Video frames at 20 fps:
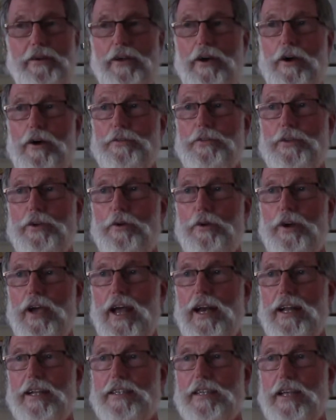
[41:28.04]
on the
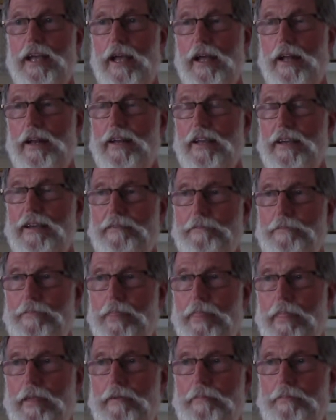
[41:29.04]
organic scale,
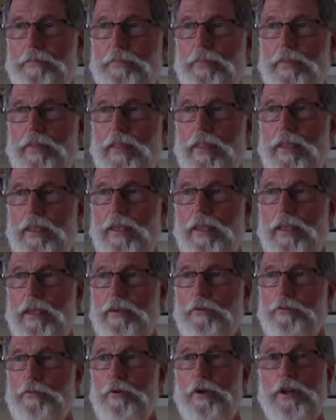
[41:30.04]

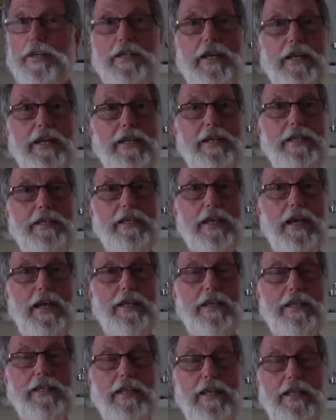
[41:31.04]
foolishly
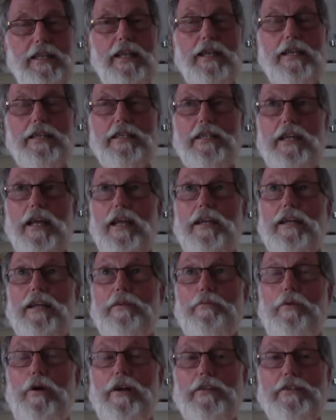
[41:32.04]
decided that they'll stand
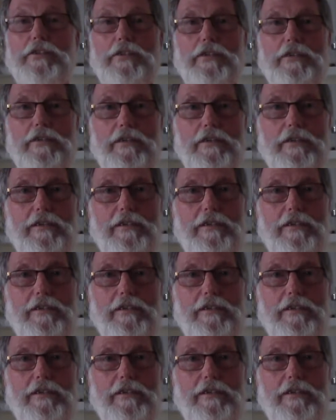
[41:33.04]
and watch.